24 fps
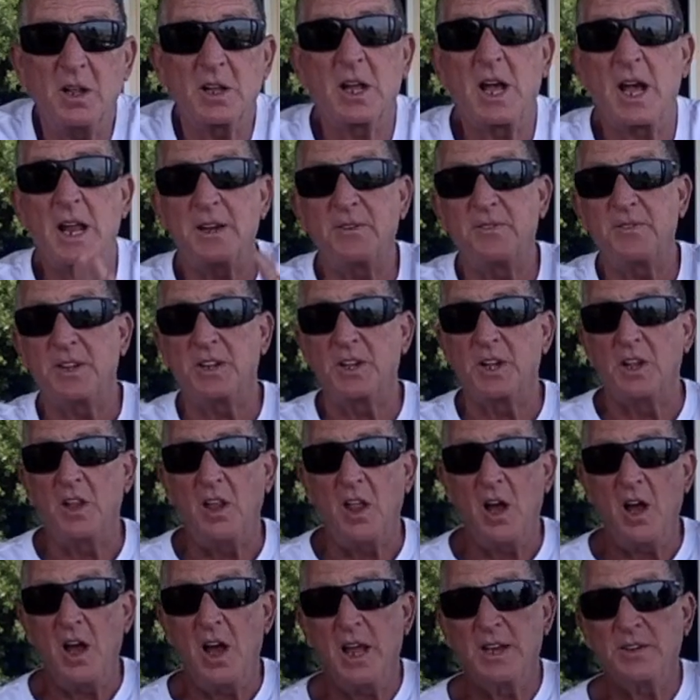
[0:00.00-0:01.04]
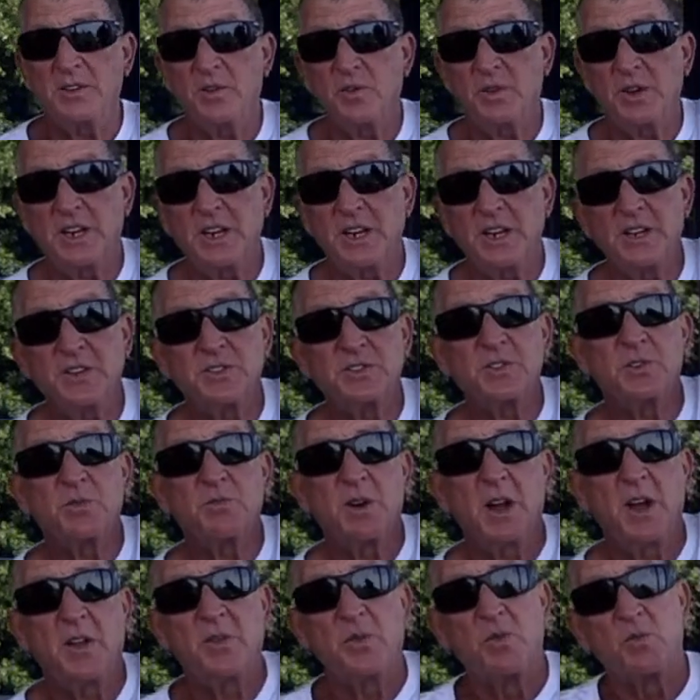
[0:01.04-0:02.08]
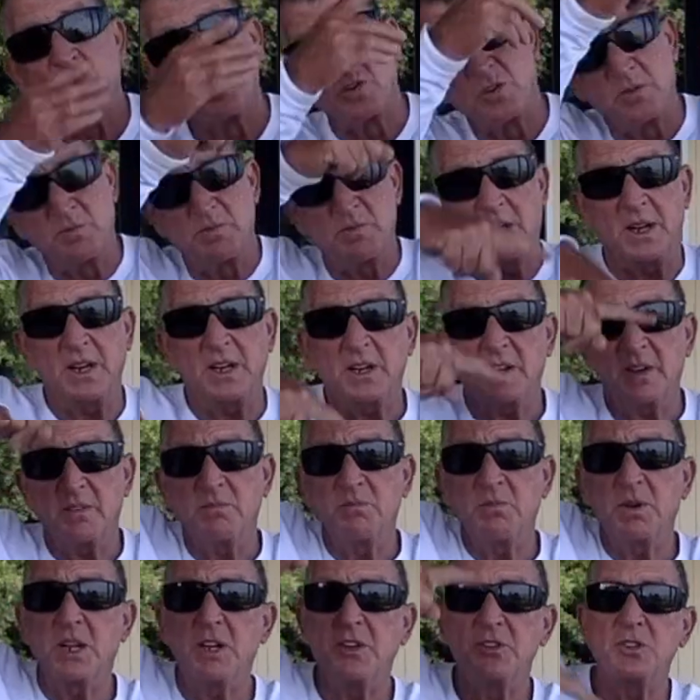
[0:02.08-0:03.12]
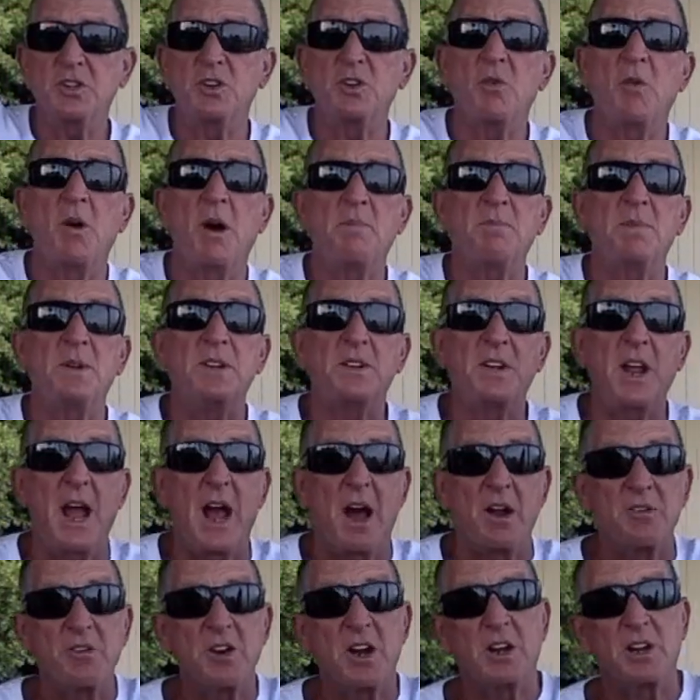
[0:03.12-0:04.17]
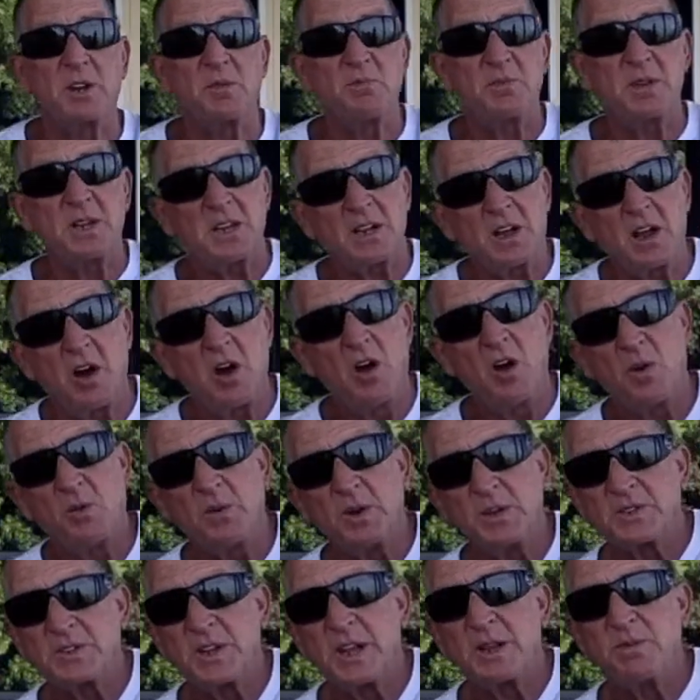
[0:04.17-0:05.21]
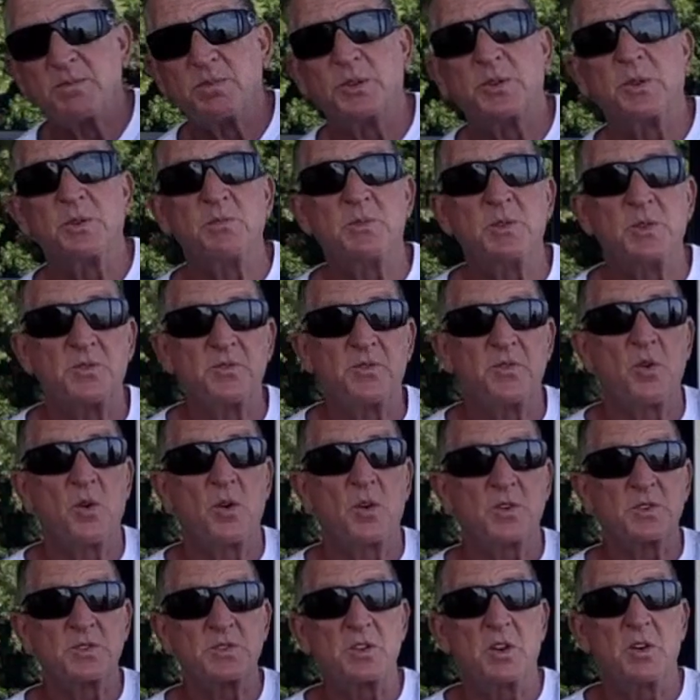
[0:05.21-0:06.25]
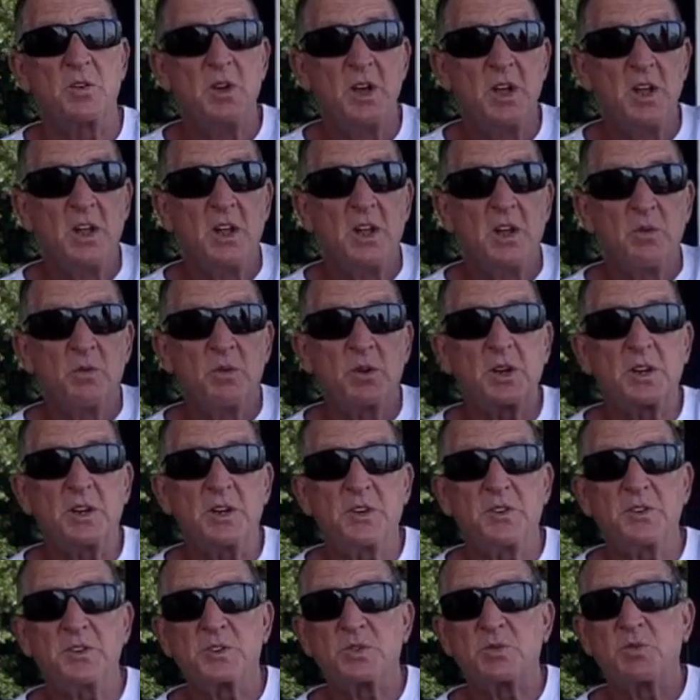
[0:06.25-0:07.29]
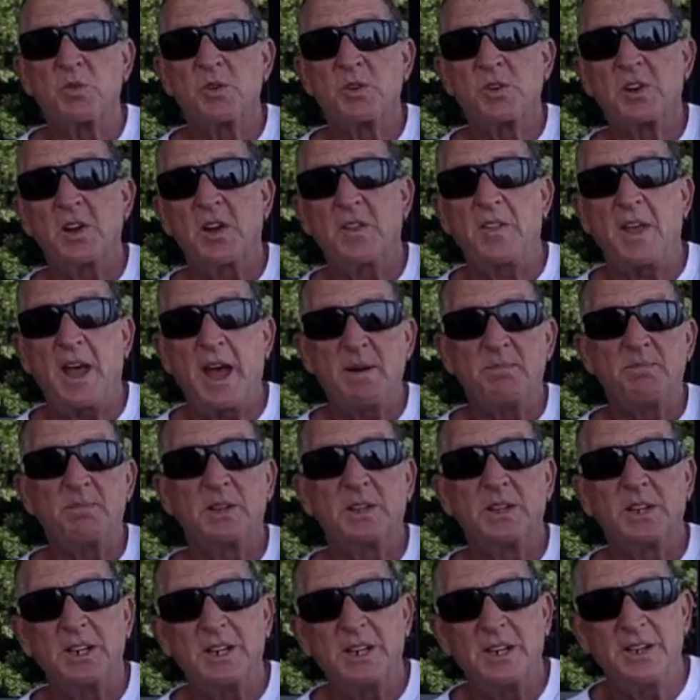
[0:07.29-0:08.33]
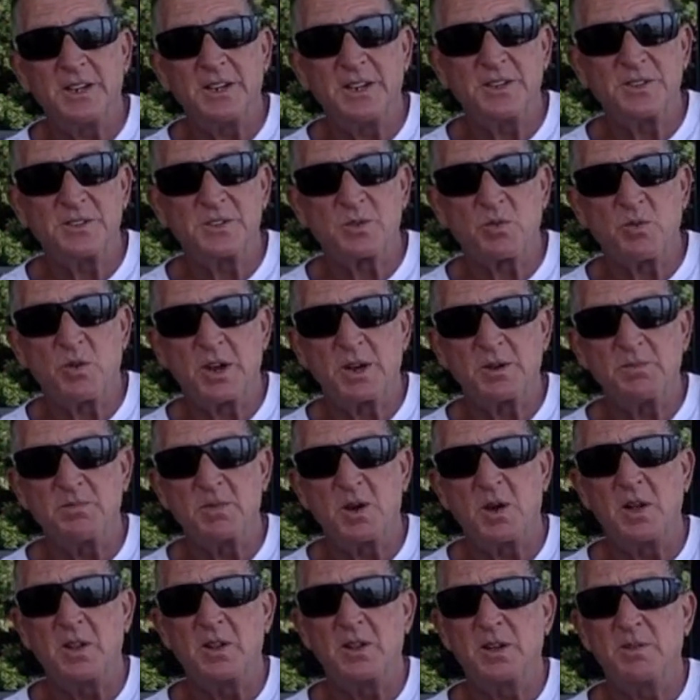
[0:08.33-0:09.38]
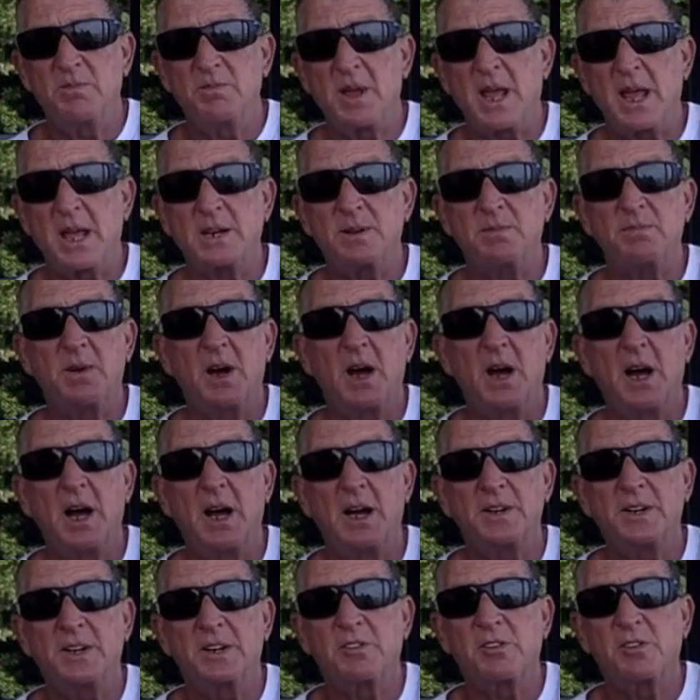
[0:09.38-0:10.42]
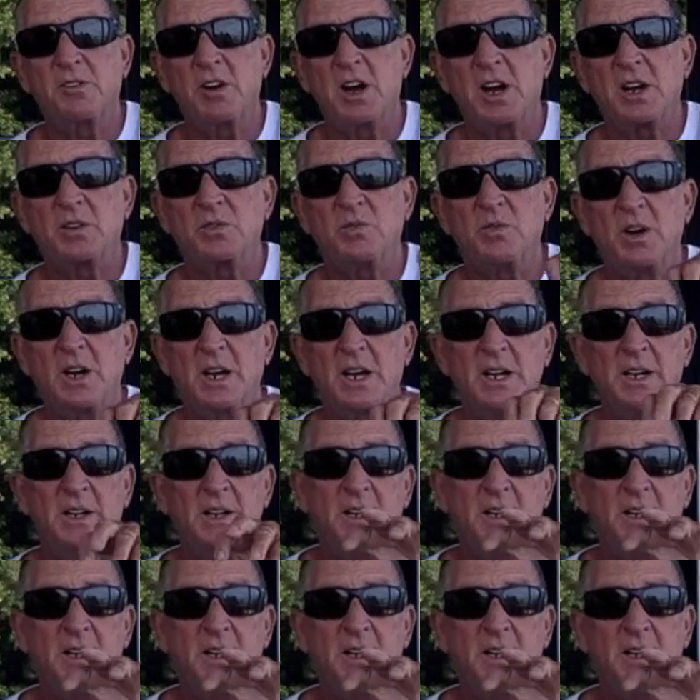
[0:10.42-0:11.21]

kind of in a line going east around the world, but because you go up and down, you're not going to be always able to move forward. So we're going to just work on that, Belize, Guatemala, Panama, Nicaragua,